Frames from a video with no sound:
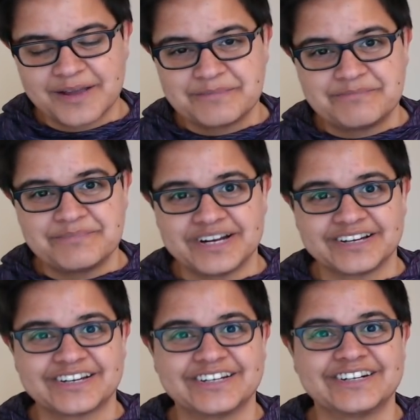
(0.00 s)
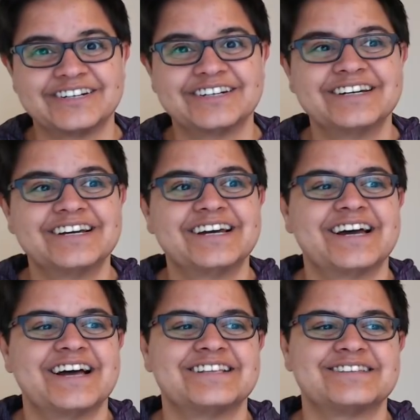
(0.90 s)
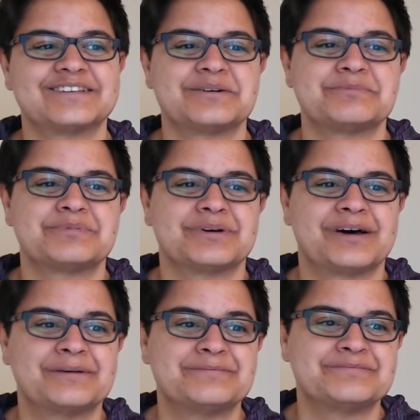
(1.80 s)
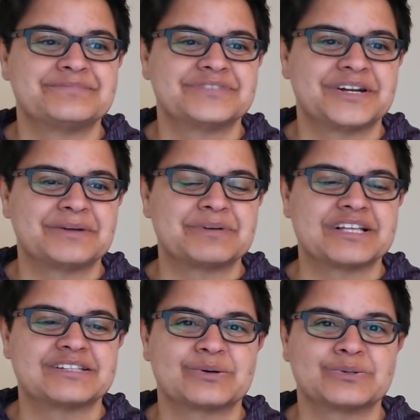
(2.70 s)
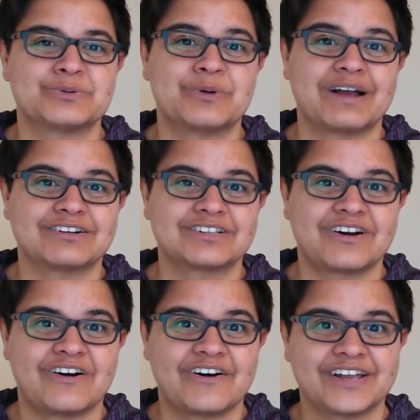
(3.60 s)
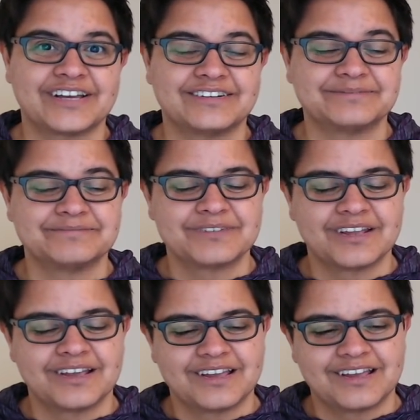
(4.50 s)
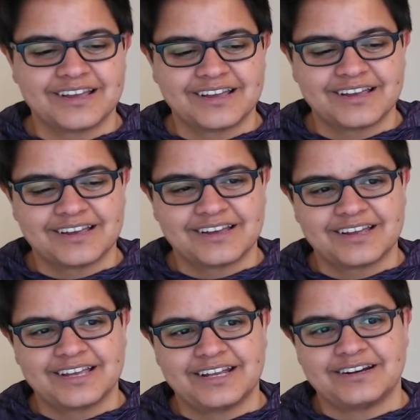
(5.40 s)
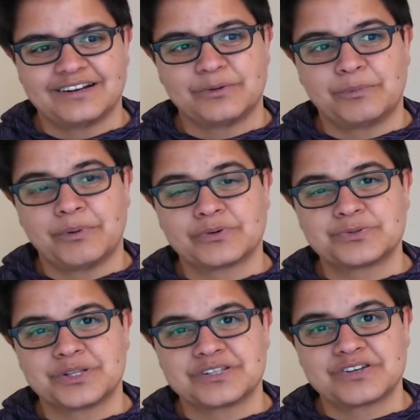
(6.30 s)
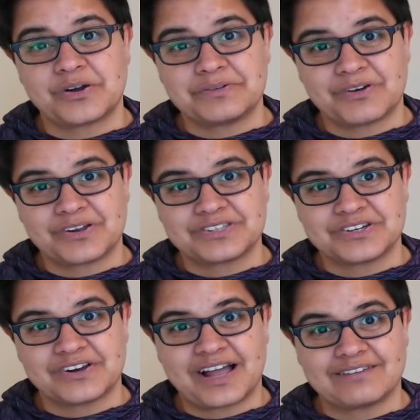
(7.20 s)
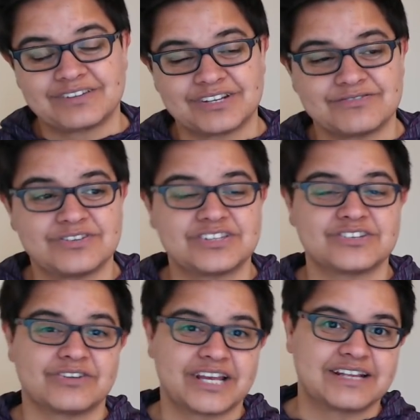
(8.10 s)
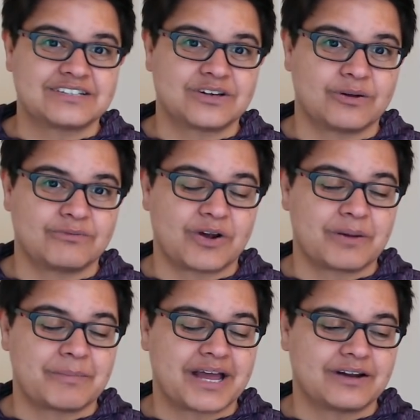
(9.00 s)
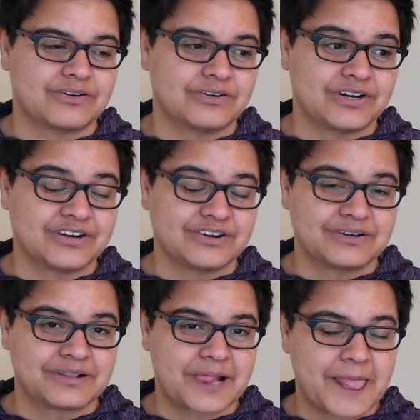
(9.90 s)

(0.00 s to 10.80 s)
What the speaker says: Milligan ends up, you know, being told to wear a tie and in a little box with a typewriter, having eviscerated Typewriter Man earlier